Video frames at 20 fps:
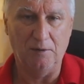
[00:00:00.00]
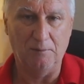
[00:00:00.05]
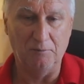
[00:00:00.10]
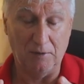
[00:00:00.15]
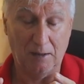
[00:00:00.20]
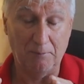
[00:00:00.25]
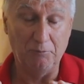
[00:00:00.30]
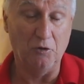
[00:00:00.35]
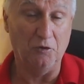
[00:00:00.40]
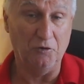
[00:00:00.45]

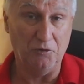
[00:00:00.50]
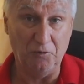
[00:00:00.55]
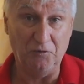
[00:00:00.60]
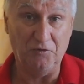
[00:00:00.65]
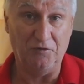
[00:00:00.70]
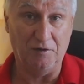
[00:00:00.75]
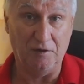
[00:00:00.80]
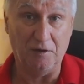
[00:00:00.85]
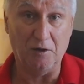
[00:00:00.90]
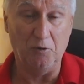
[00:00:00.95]
I'm not
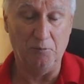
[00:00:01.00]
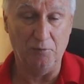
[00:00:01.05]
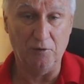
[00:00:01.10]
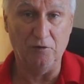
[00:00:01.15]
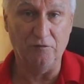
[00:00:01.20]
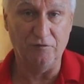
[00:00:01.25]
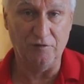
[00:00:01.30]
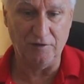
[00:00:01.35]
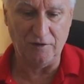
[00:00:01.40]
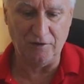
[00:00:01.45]
using the
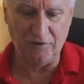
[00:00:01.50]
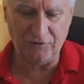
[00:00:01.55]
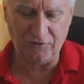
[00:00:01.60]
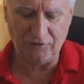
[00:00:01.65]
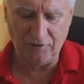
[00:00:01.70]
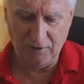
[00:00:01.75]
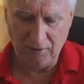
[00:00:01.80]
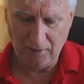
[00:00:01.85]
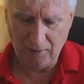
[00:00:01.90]
GoPro for this.